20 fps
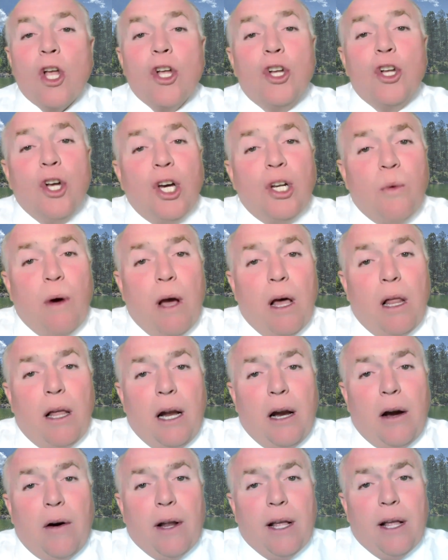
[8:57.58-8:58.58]
good well
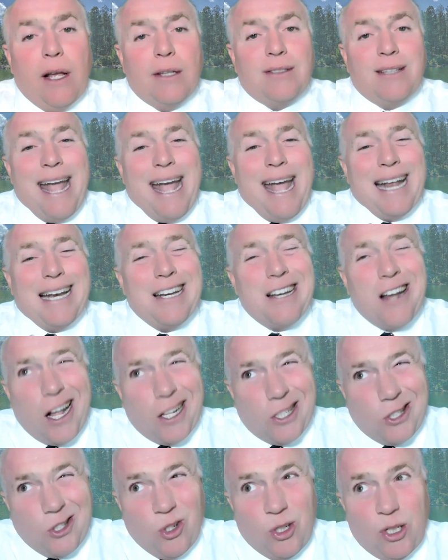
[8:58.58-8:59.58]
areas and
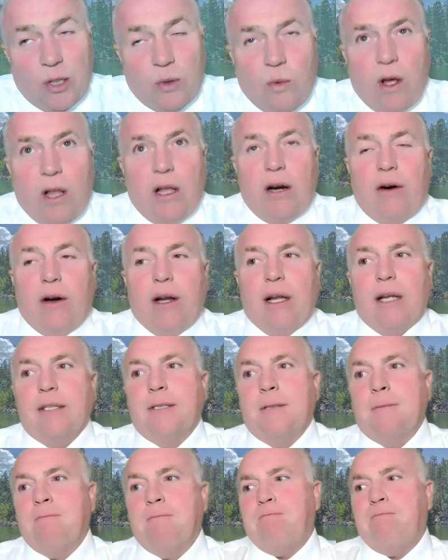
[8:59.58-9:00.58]
not so good well
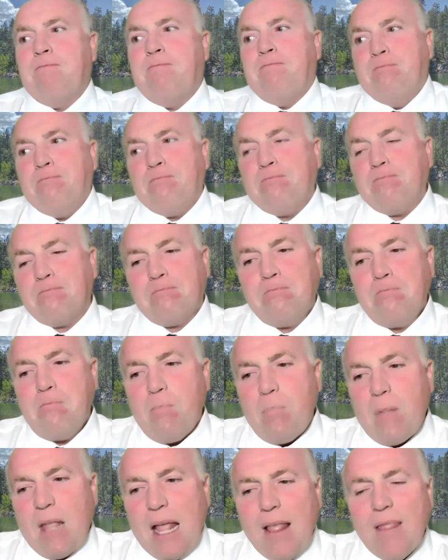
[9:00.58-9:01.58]
areas.
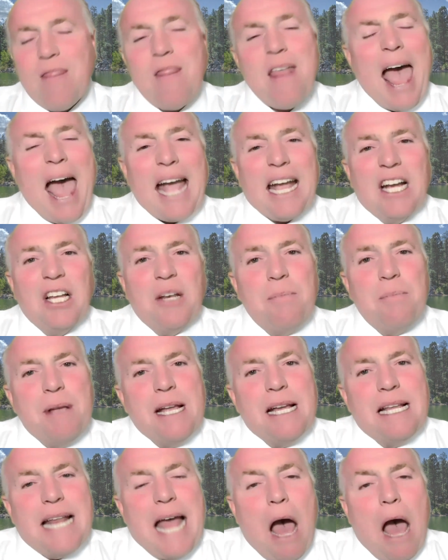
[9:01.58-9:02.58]
That could
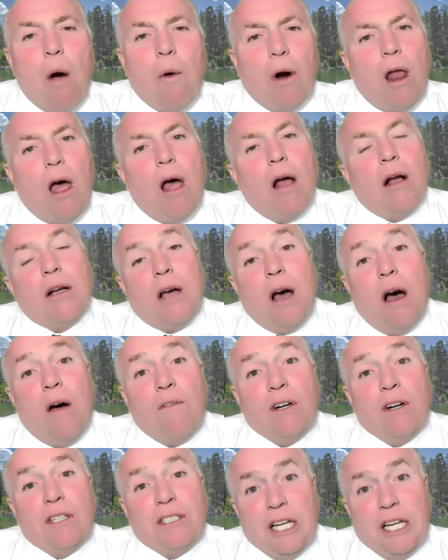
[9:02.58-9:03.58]
be an hour-long
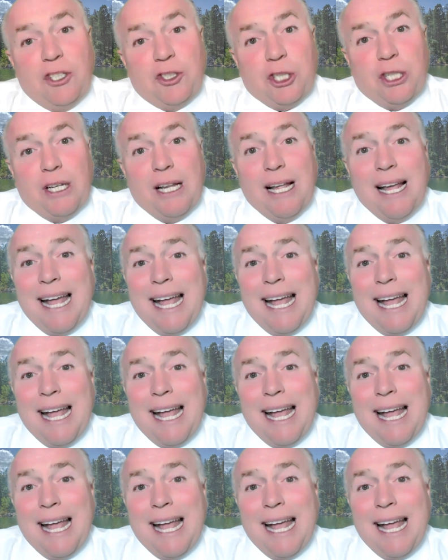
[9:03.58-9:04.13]
conversation.